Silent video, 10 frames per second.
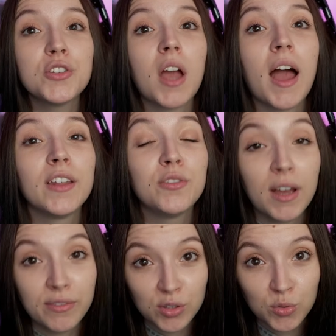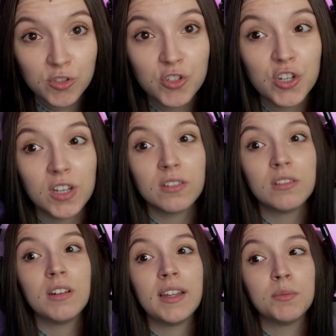I do have a Twitch channel.
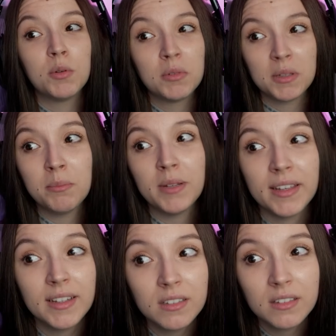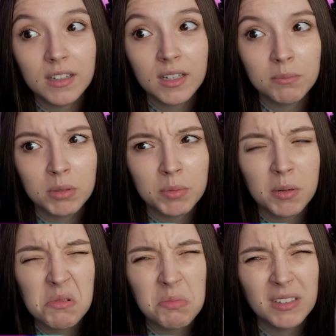At the moment I'm playing Elden Ring, but
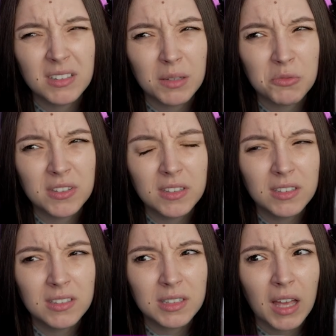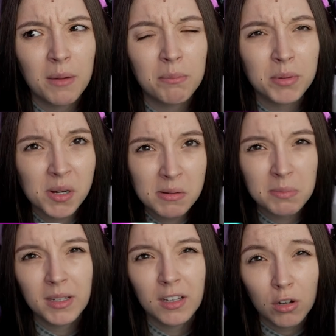probably by the time you see this, I'm probably
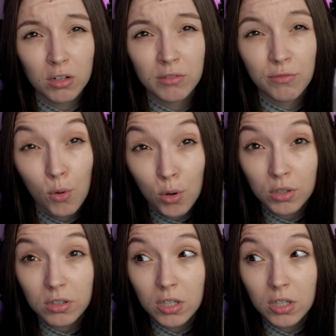playing God of War.